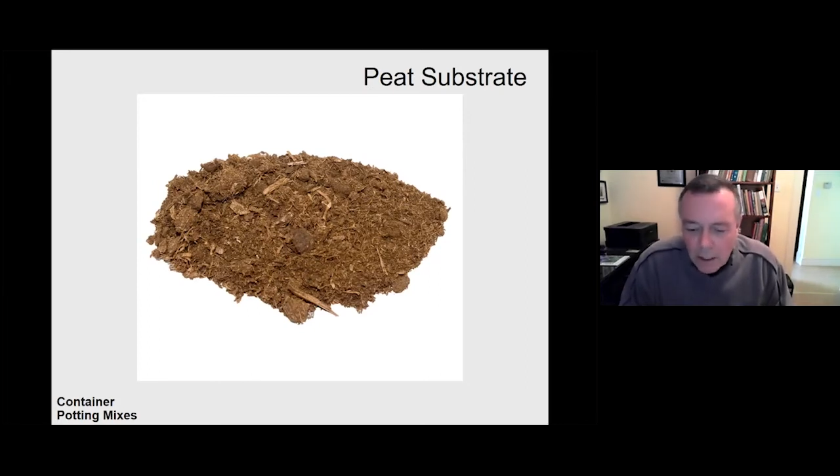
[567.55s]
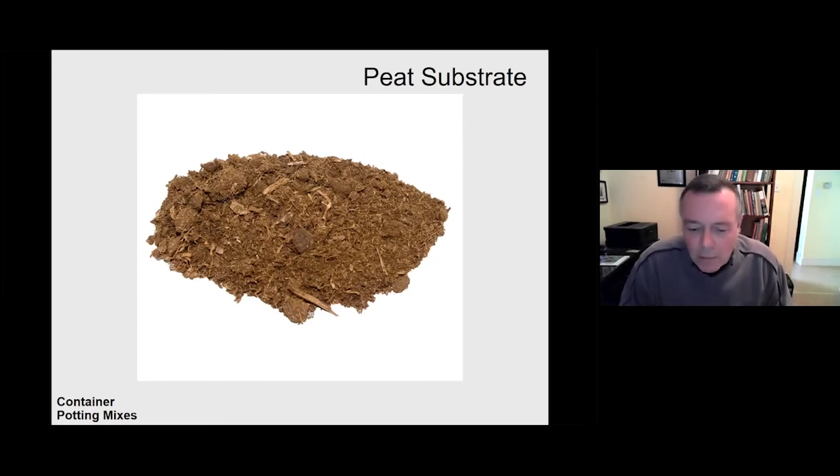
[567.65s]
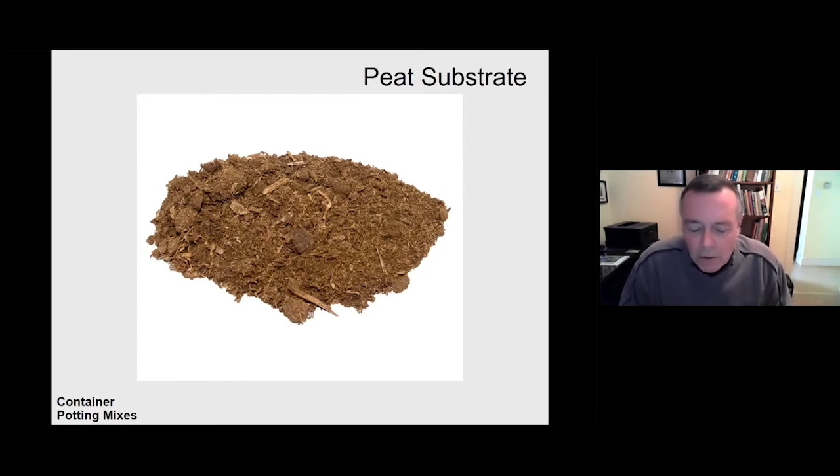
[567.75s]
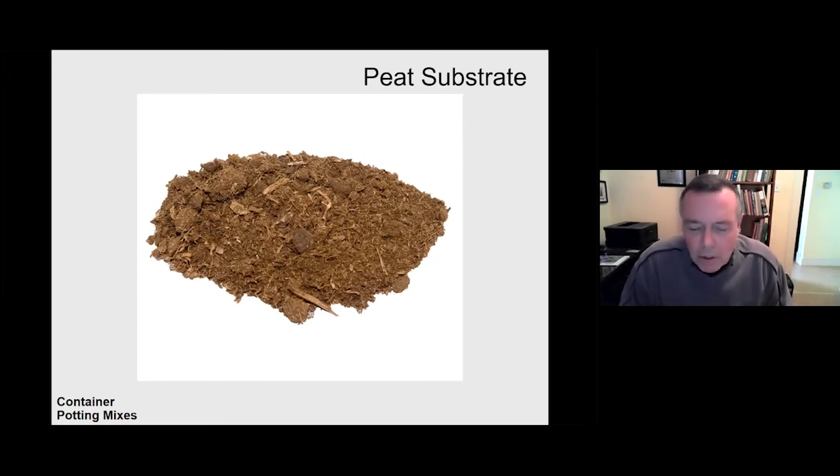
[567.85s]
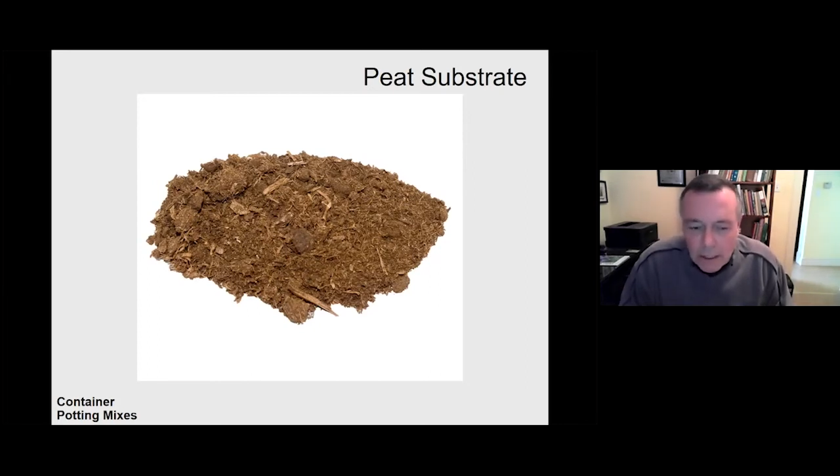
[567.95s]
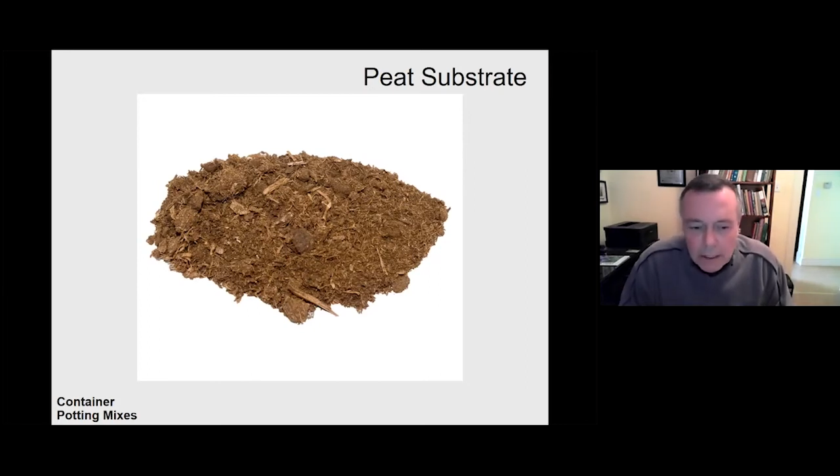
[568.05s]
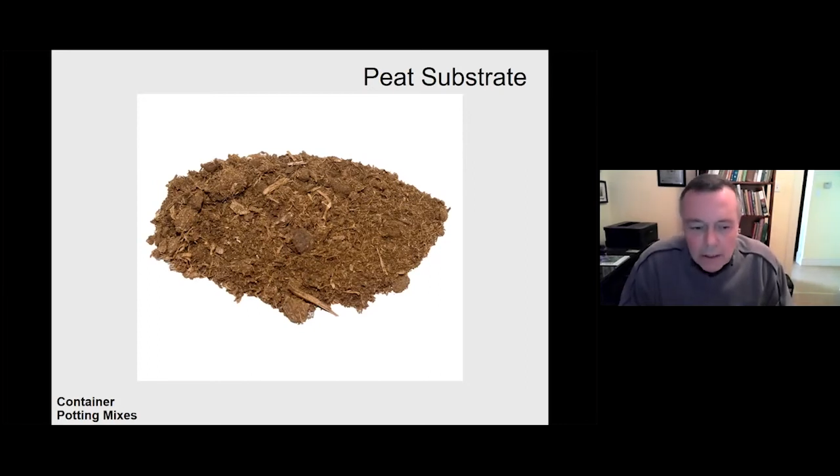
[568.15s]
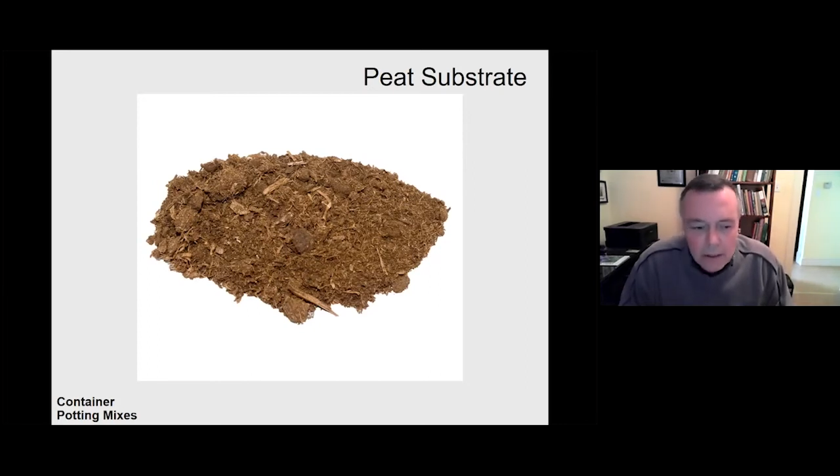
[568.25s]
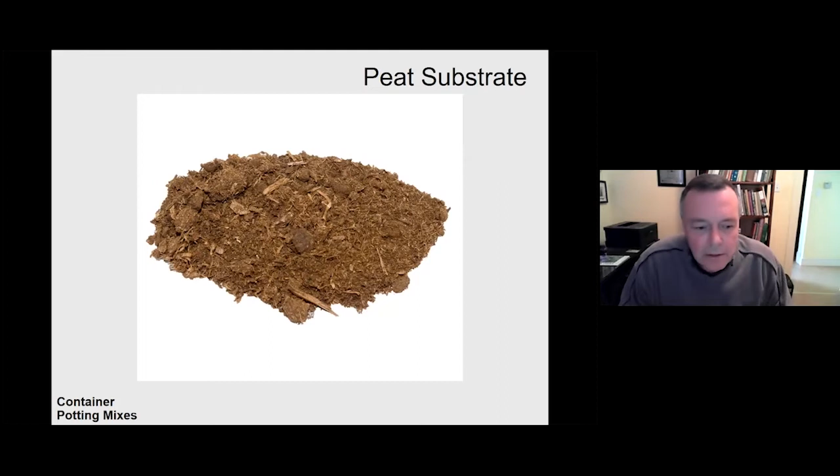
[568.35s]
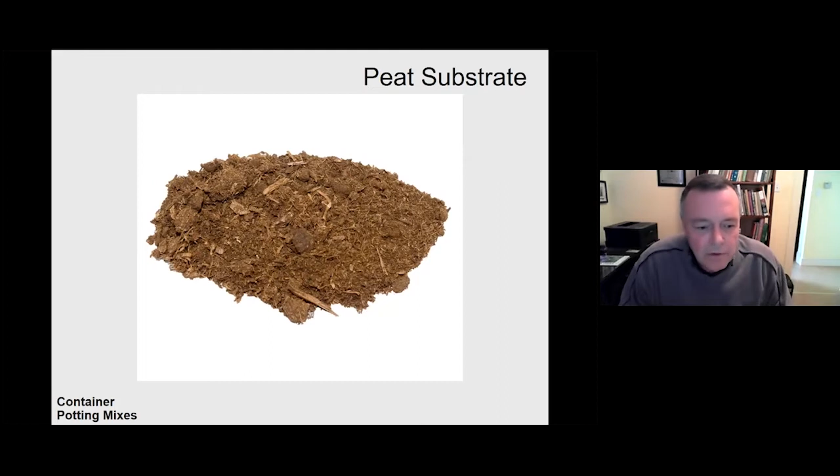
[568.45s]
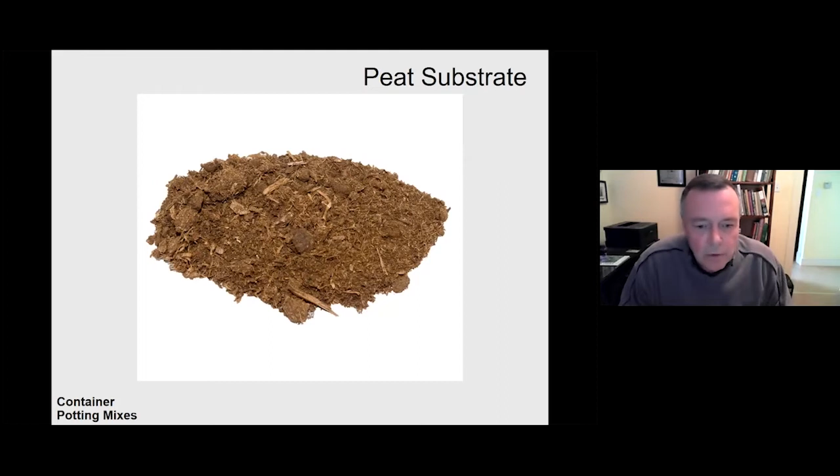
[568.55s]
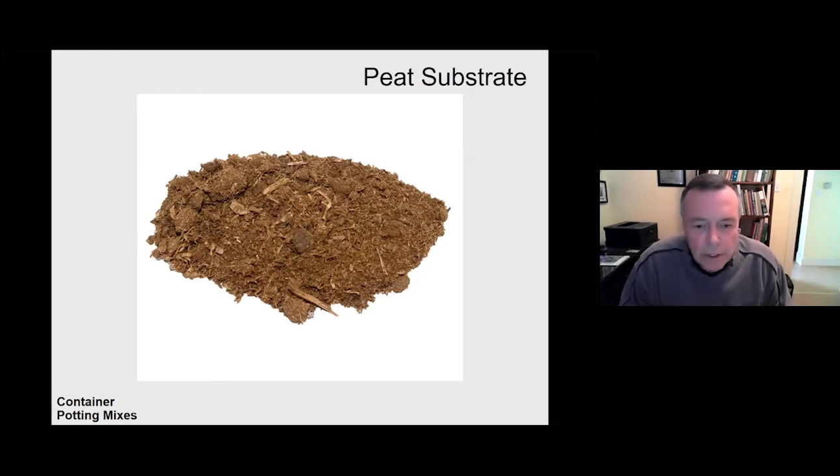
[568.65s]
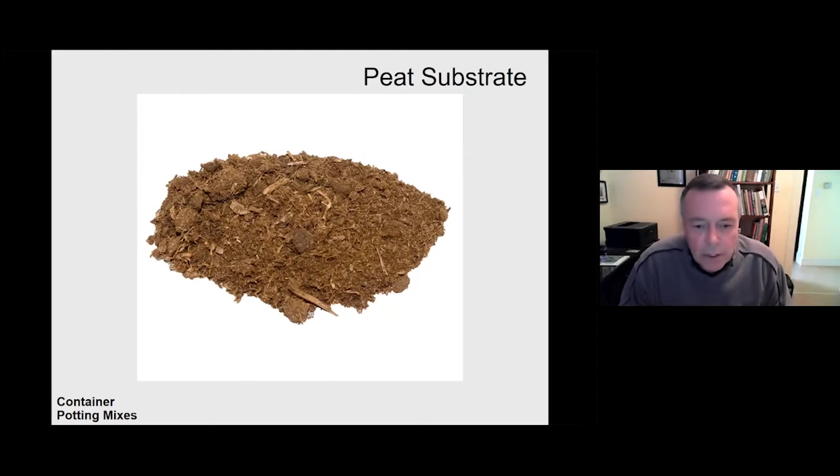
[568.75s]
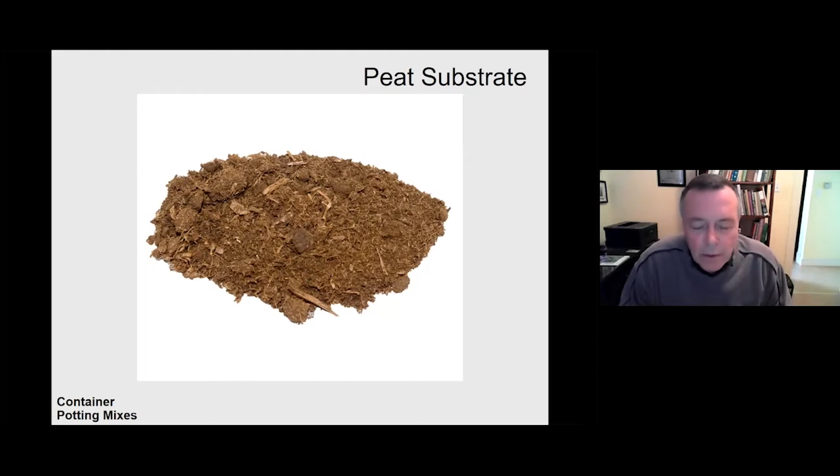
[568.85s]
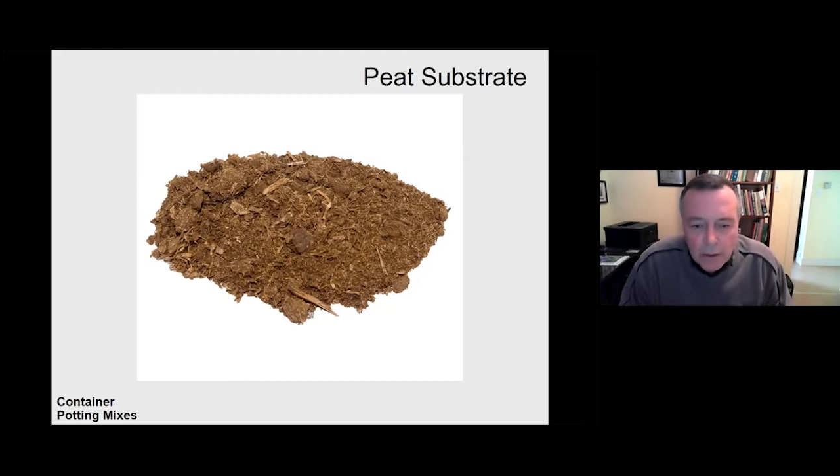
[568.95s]
perlite
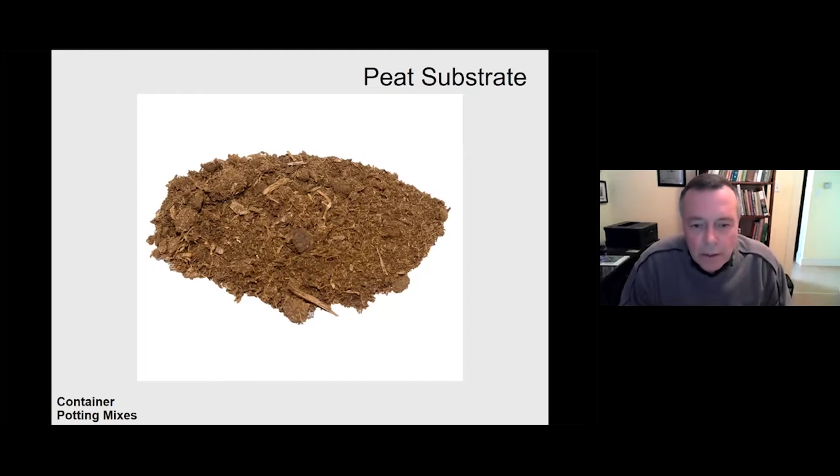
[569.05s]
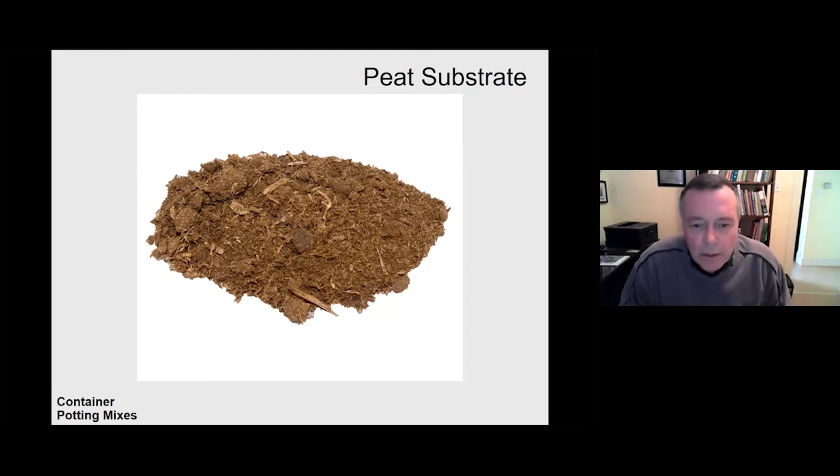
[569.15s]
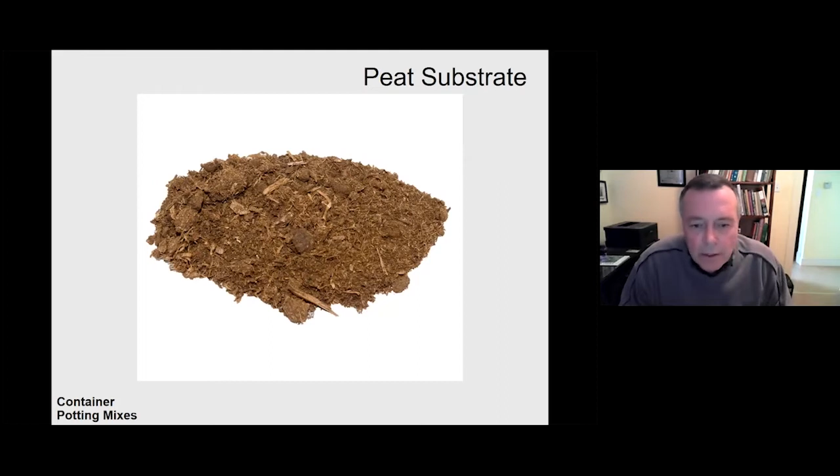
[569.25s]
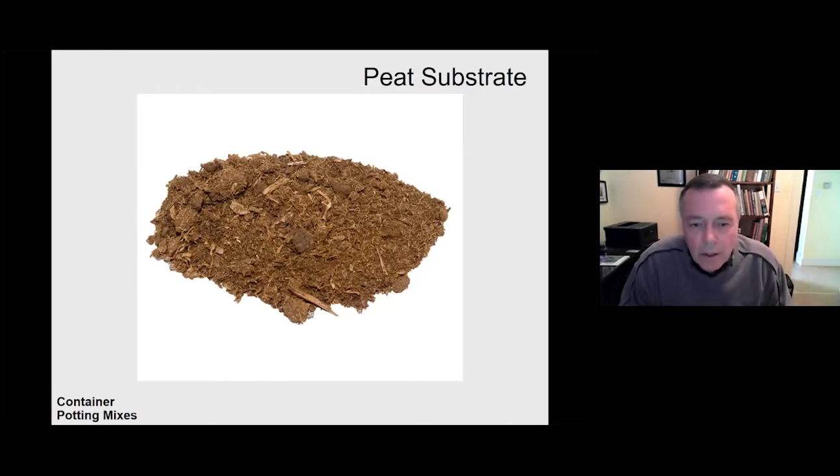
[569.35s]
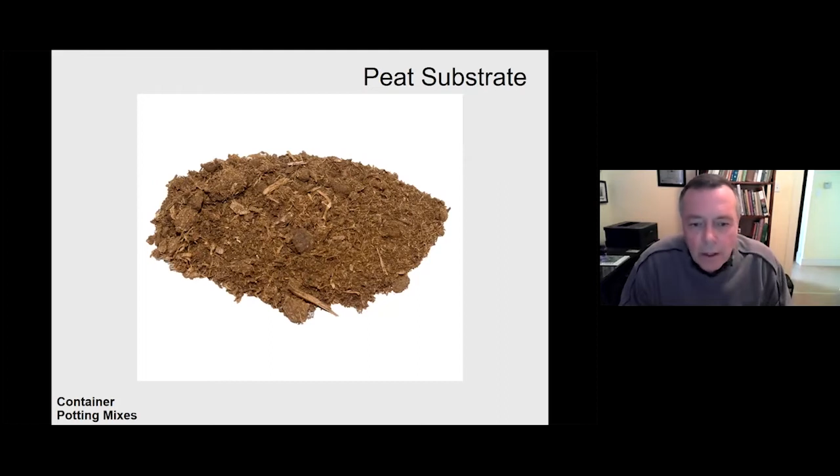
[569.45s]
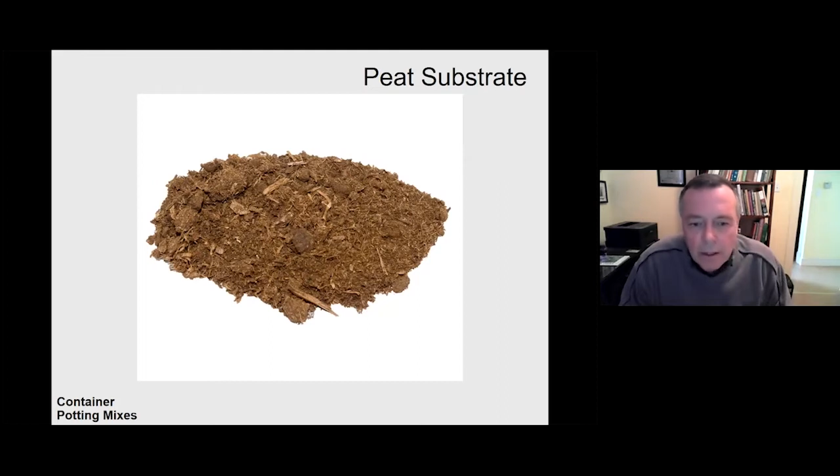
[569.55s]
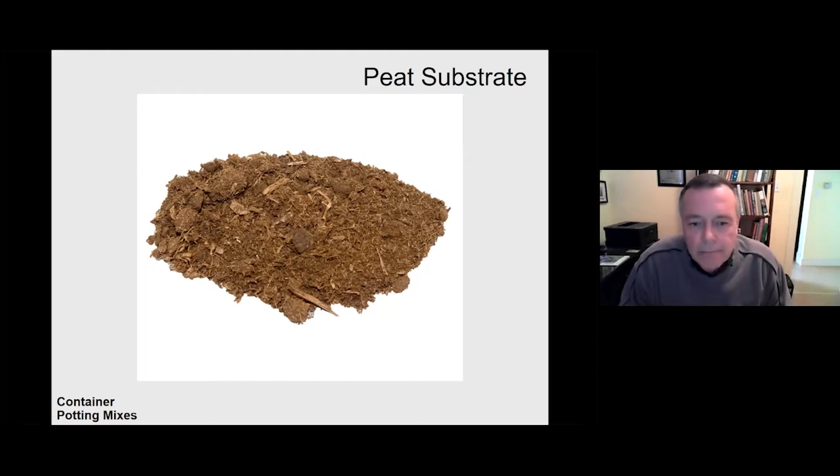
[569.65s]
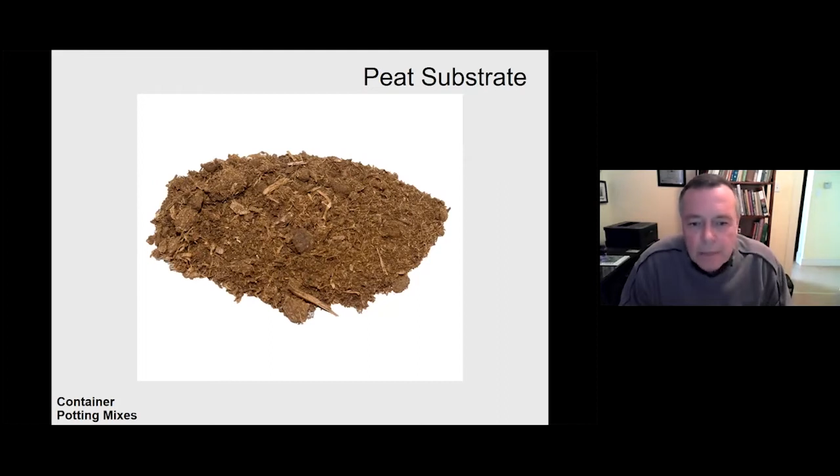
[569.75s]
floating around in a garden.